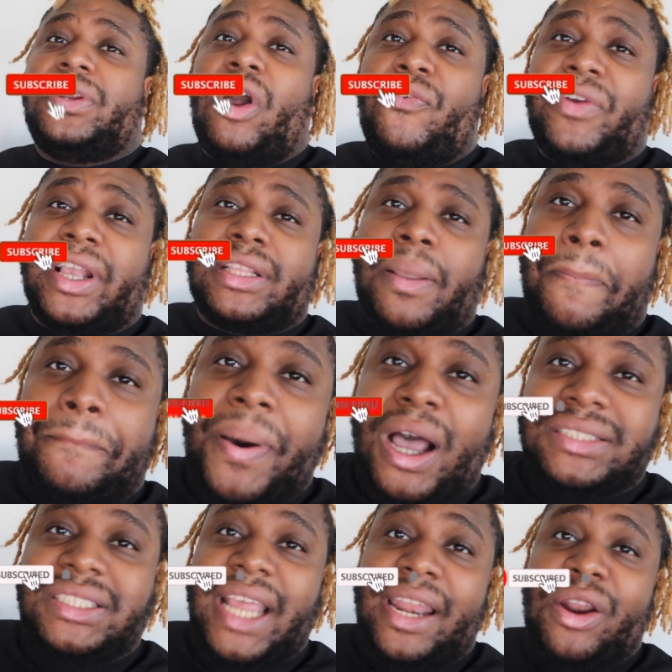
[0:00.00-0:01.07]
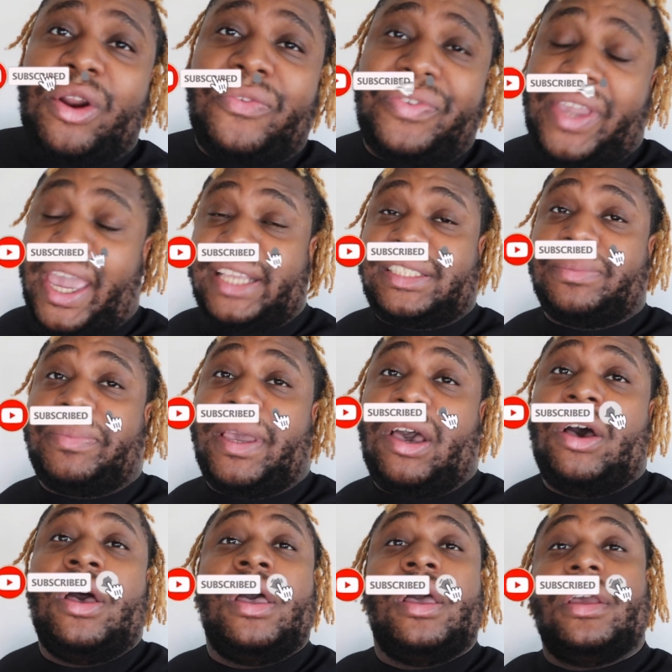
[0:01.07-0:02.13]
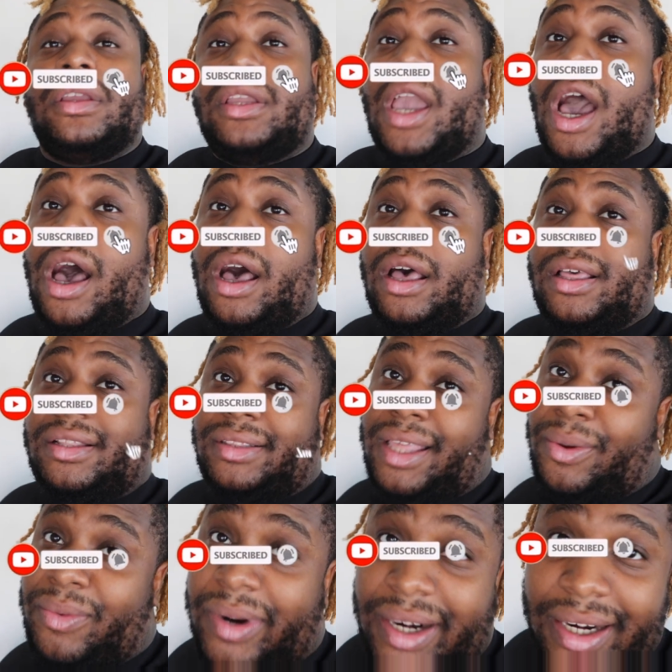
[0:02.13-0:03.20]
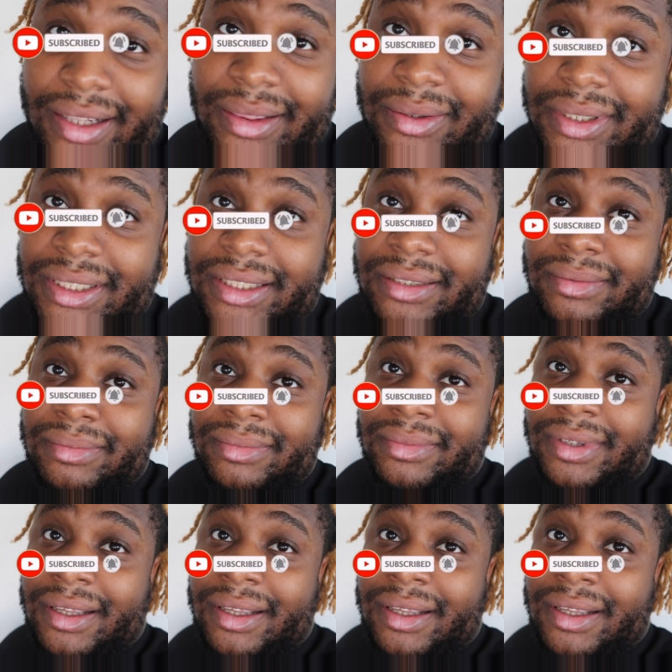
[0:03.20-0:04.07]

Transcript: and don't forget to punch that notification bell. Y'all, they wanted a threesome.